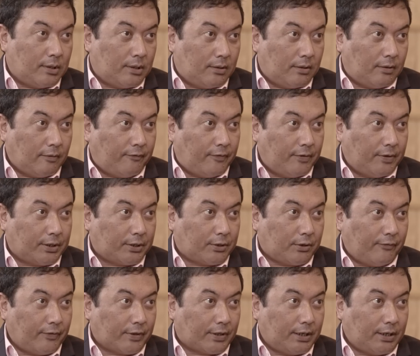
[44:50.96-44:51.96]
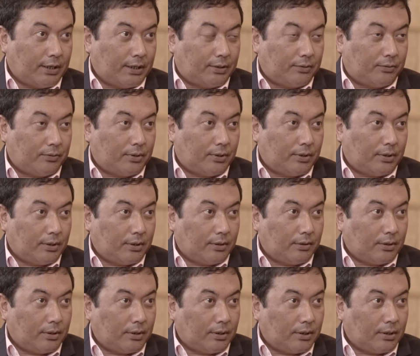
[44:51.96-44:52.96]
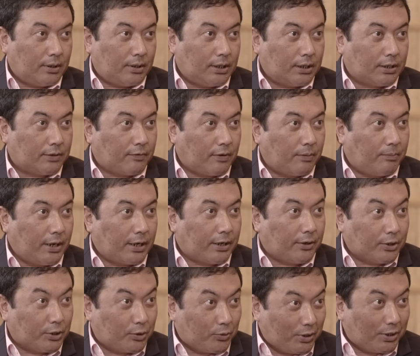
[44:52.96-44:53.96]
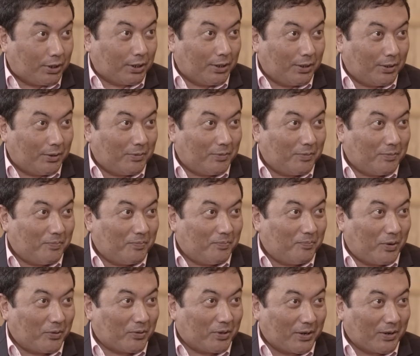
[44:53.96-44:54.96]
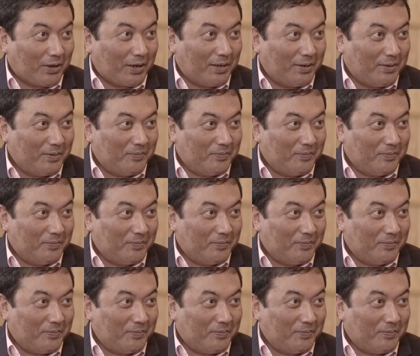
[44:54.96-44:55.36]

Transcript: the first COVID case is from my constituency, Mount Haria.